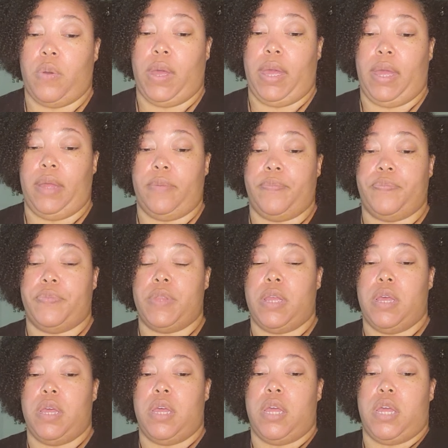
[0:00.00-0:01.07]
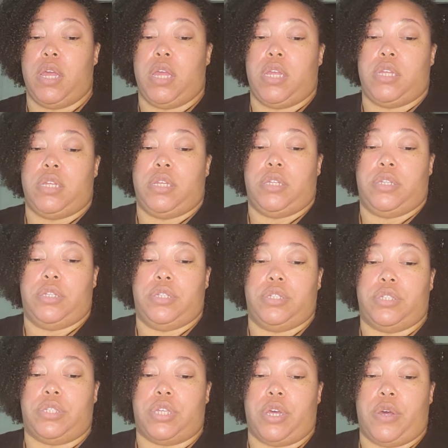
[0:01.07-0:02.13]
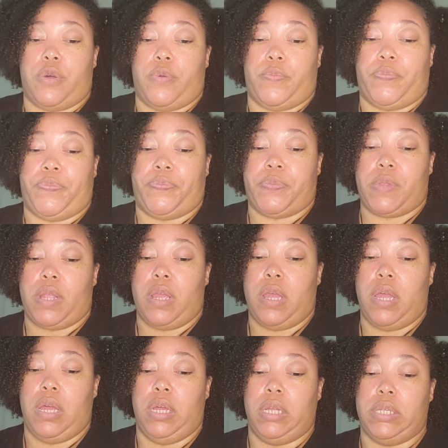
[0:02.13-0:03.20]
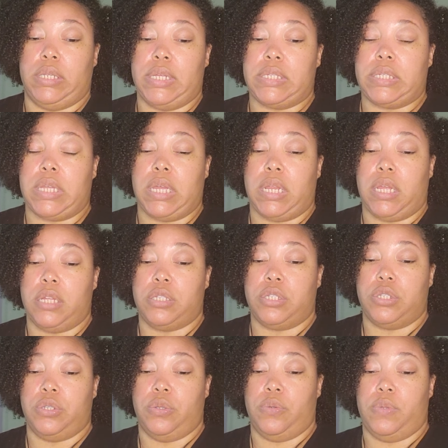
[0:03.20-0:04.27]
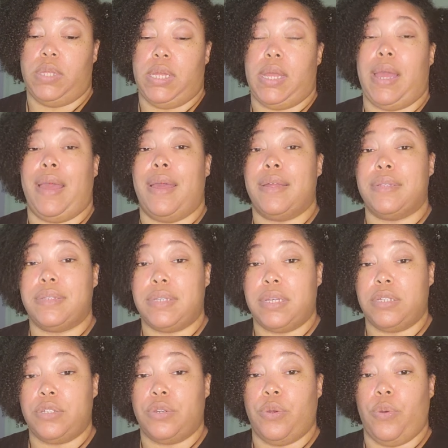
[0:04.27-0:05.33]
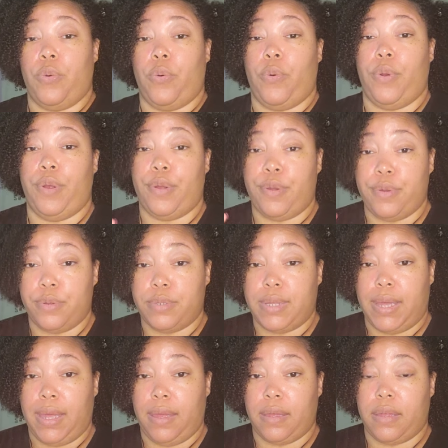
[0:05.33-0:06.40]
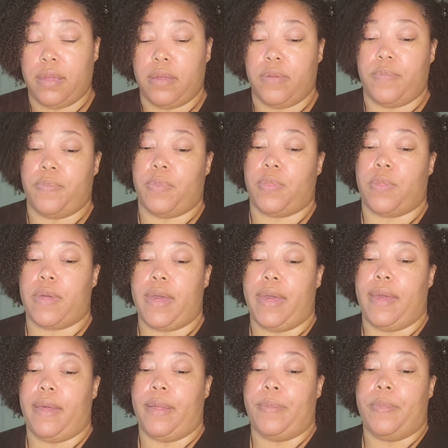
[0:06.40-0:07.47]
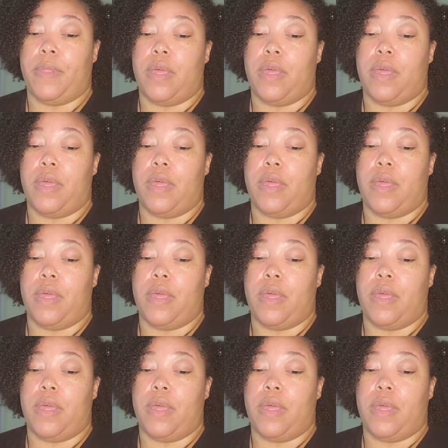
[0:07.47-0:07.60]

Okay, so let's get into the Ancestor Oracle deck. Okay.